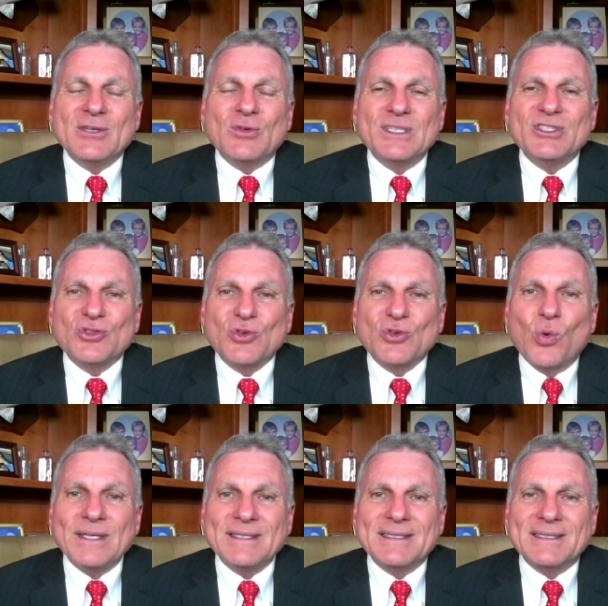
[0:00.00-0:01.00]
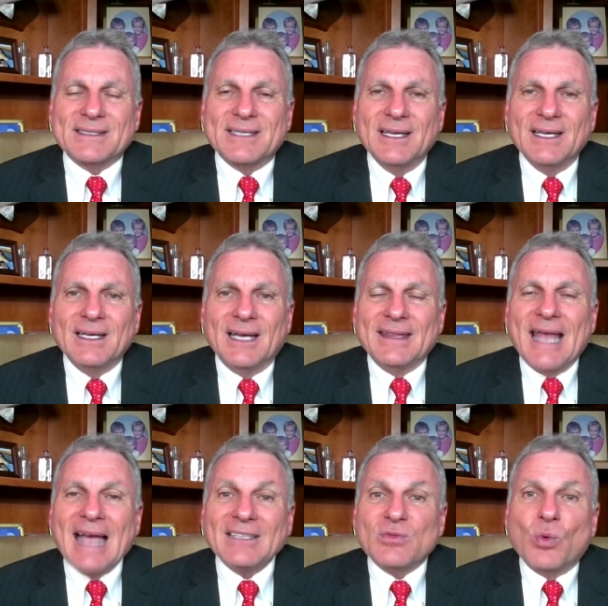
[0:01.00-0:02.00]
you decrease choices. And
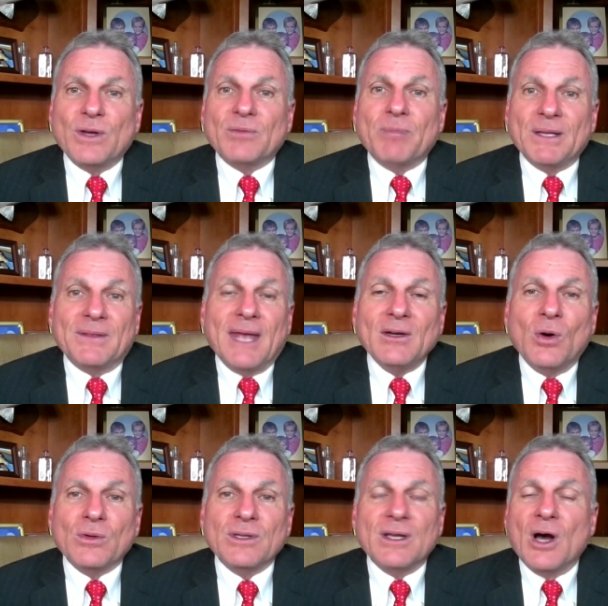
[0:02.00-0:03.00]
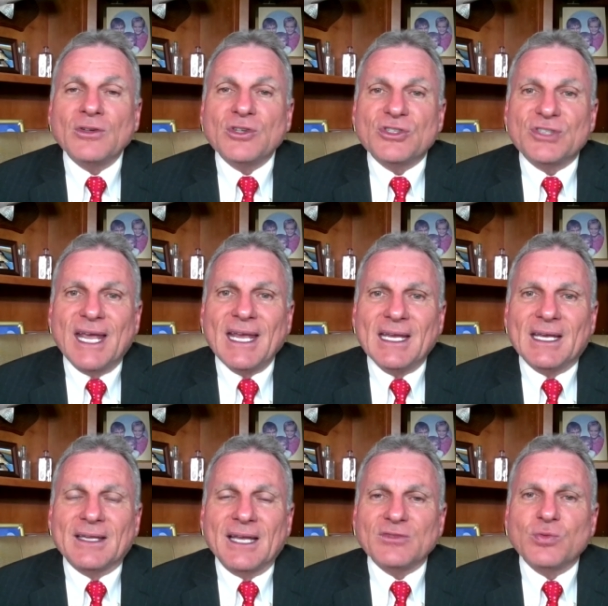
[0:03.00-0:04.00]
that's what they don't
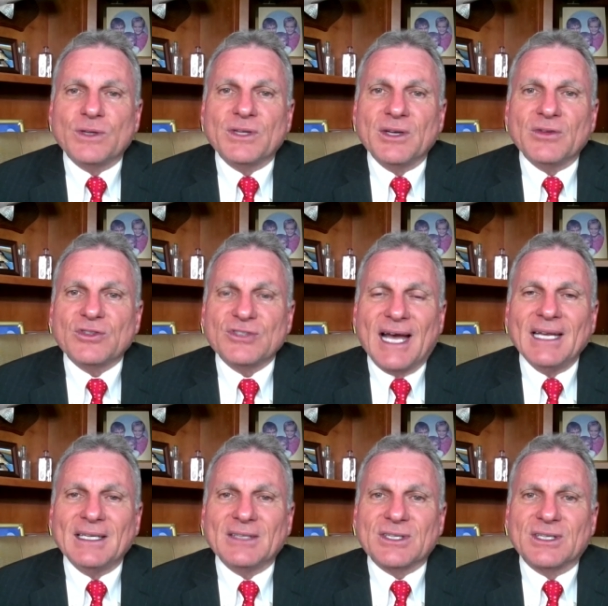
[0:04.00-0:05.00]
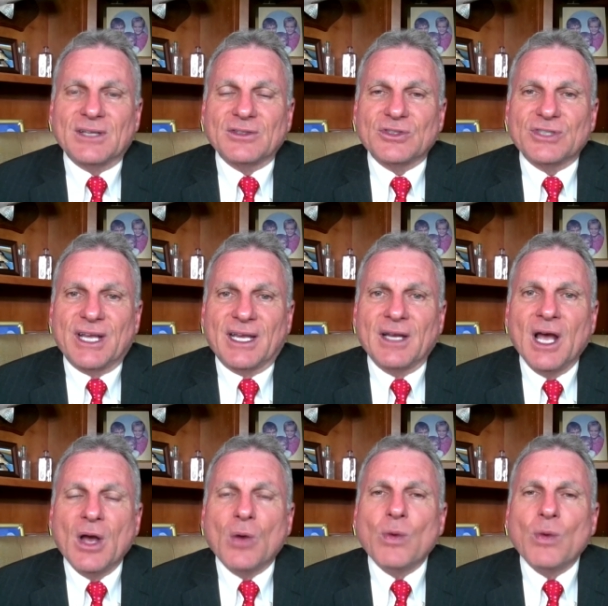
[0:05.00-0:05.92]
understand. That's what the other side doesn't understand.